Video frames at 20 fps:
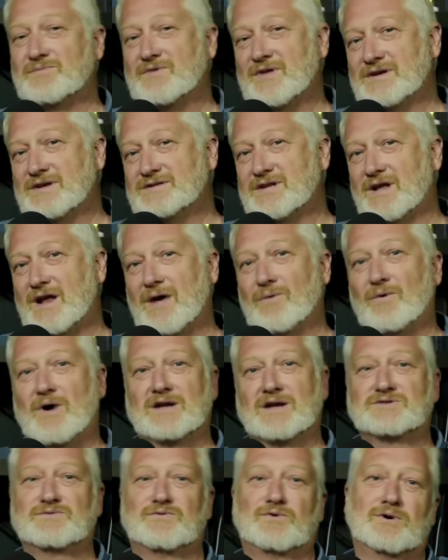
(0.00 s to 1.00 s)
things that I
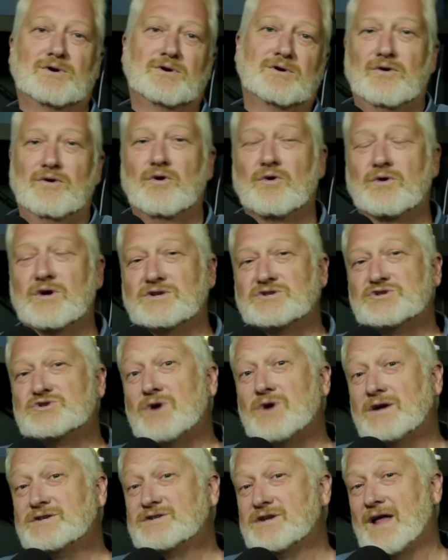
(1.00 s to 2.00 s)
watch for. New
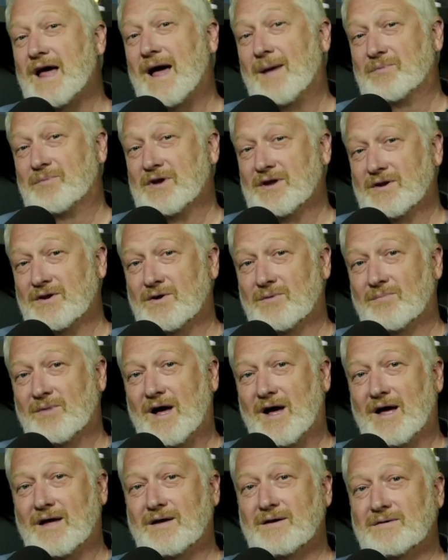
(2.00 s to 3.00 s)
construction happening
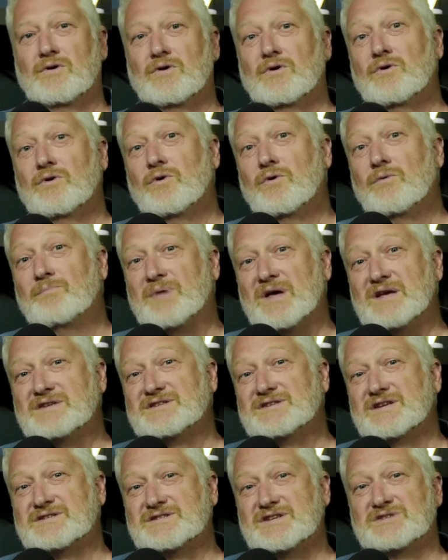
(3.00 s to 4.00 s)
nearby. New
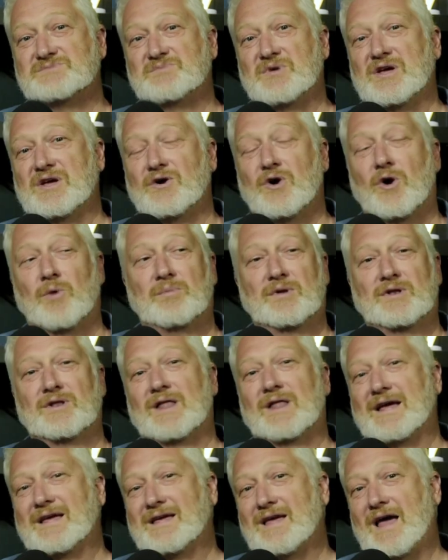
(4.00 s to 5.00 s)
businesses being opened, like